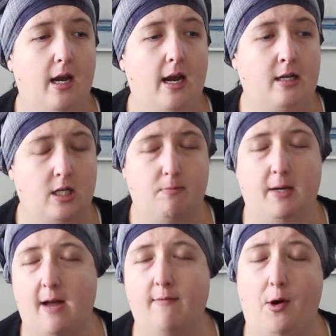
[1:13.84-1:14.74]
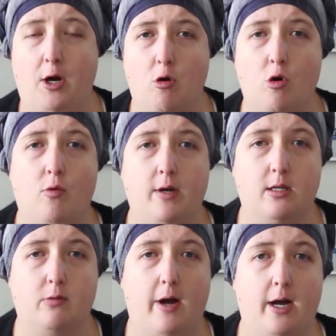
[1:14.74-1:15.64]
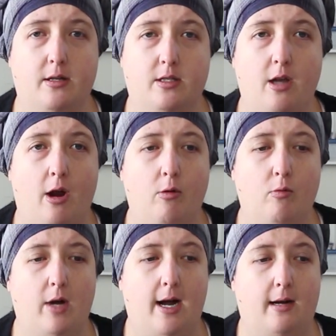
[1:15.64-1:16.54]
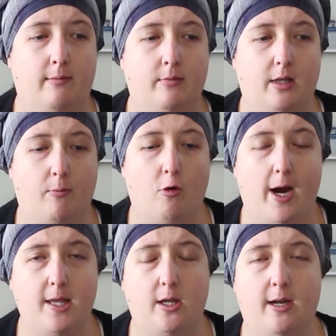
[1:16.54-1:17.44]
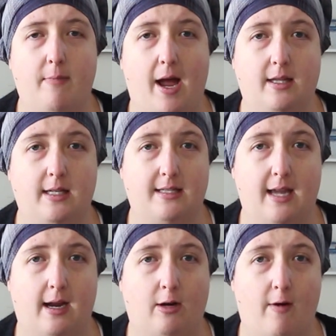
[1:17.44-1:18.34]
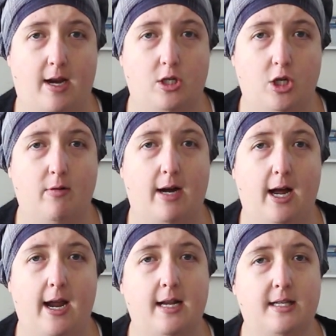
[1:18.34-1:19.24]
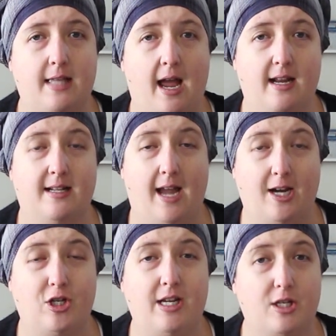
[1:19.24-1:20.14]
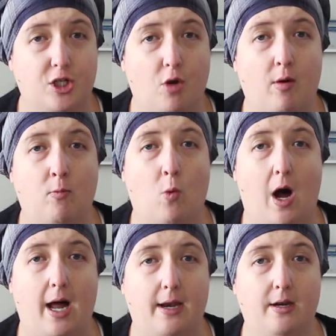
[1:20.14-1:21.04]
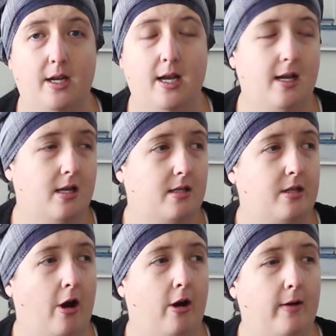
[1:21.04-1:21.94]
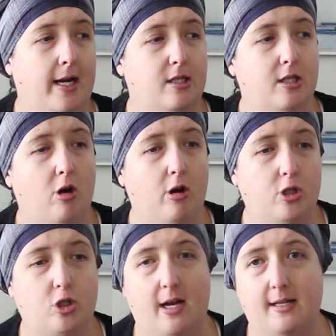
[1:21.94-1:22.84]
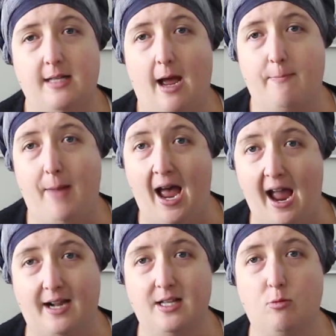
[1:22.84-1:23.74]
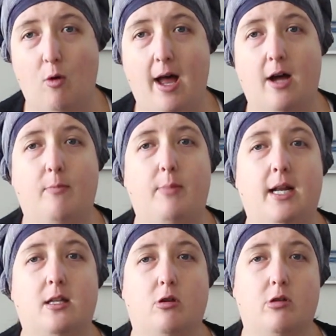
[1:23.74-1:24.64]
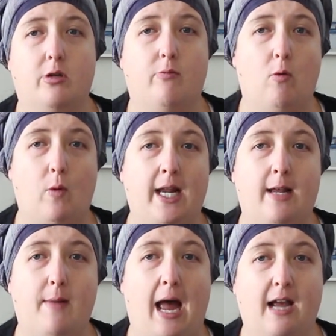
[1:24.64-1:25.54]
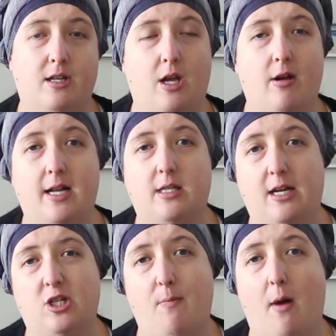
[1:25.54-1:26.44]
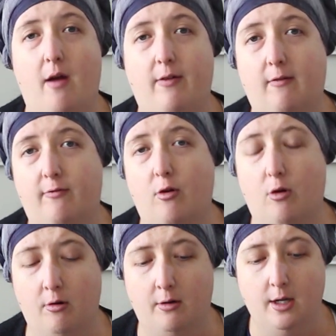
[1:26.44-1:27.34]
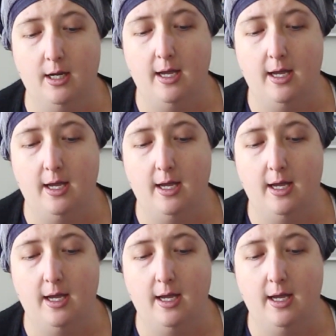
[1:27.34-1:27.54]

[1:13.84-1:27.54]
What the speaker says: it just become very awkward as well. So the great thing about this Grand Tour is that it's actually a 2-in-1. So it's not just a pack as well, but it's also a wheelie bag. So it's actually perfect for